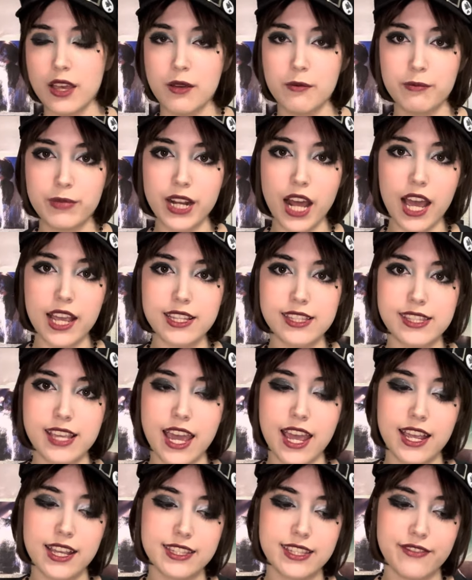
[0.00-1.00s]
But I
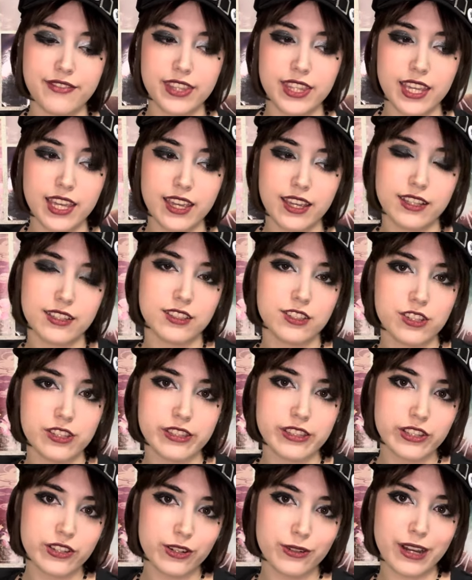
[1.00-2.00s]
say definitely
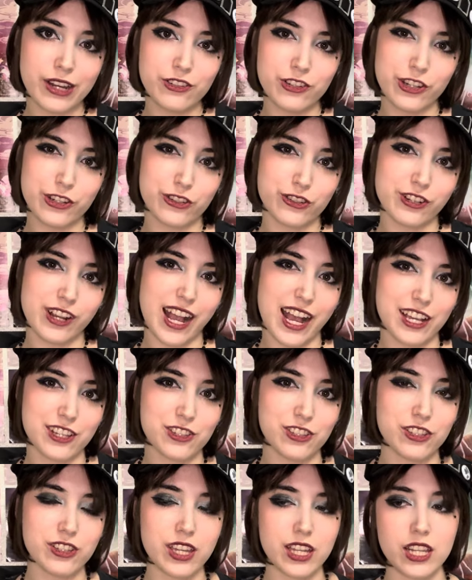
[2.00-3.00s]
just look around at your
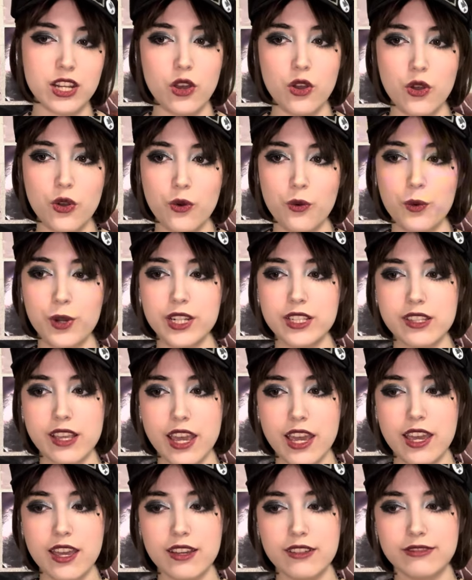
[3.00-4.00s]
trash. Look at what is
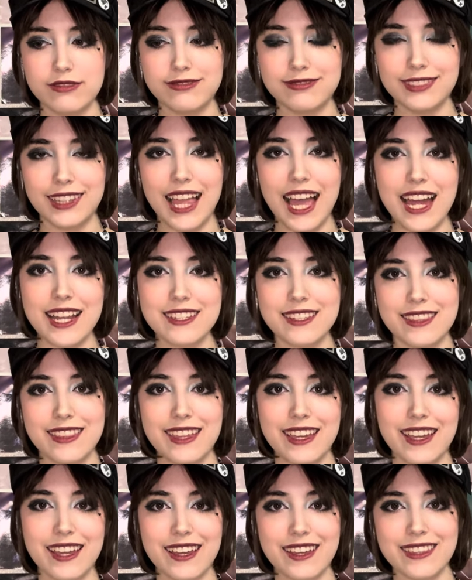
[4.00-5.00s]
a flat
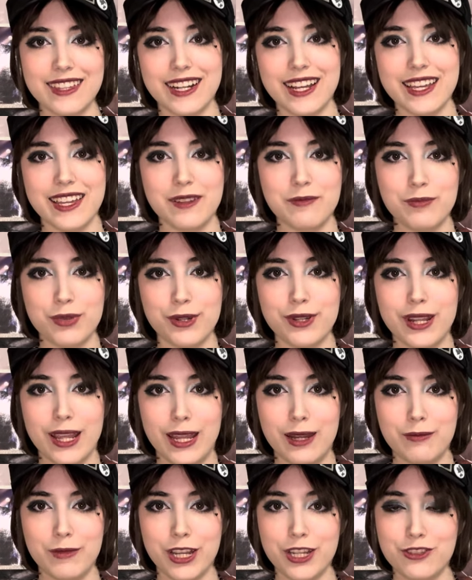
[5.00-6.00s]
thing that I can put
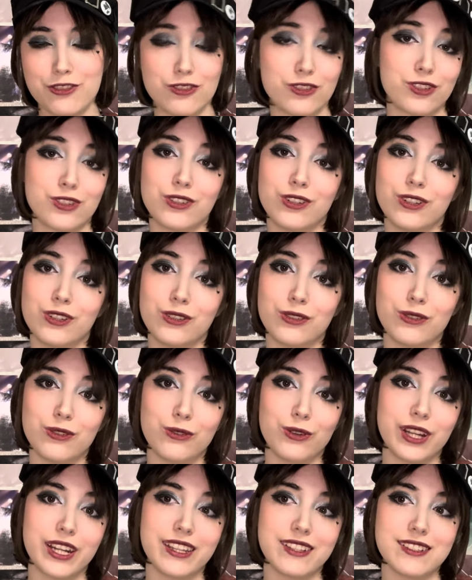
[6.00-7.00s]
in my journal.
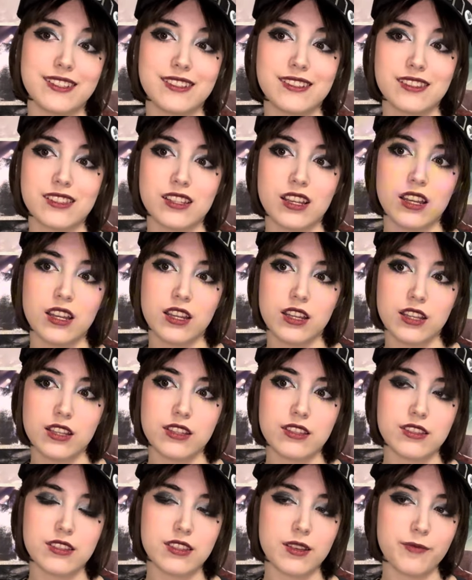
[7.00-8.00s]
What is
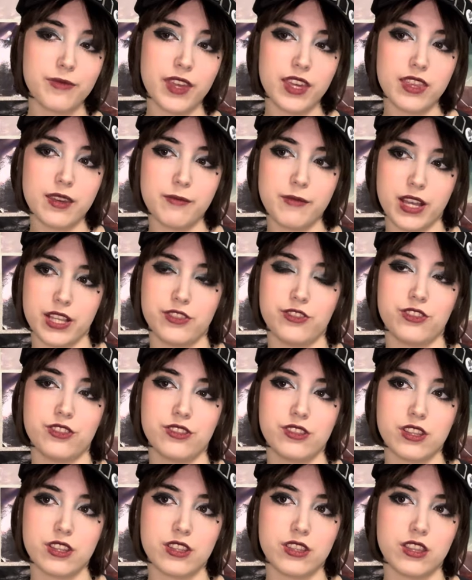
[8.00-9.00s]
something that
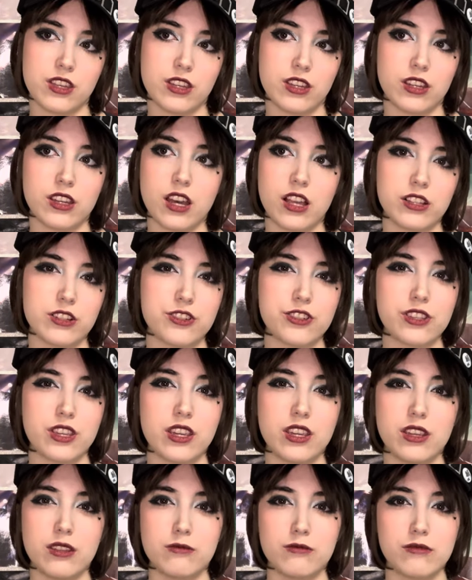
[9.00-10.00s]
matches the color
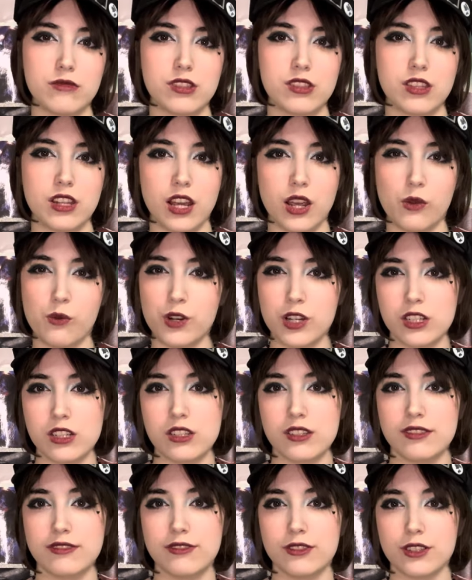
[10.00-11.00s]
schemes that I want
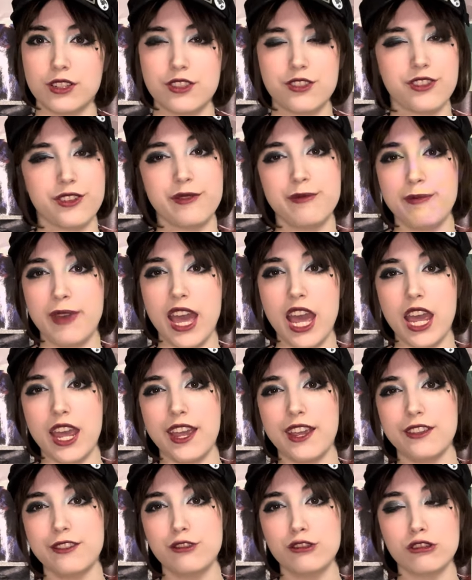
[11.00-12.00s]
for a certain
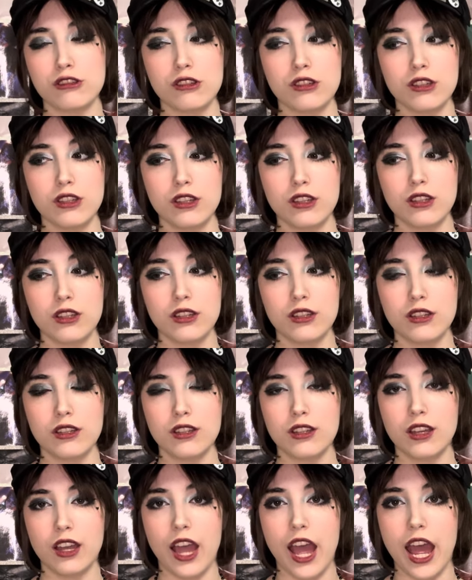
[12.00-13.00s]
page.
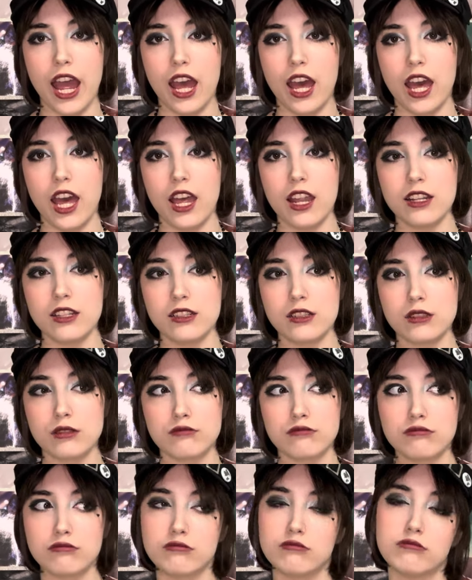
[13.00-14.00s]
And
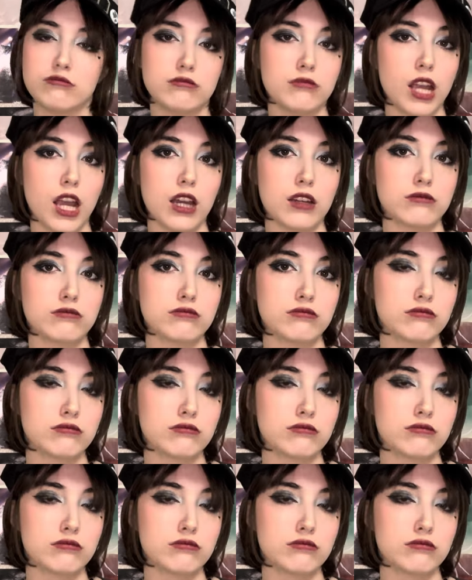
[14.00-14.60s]
yeah.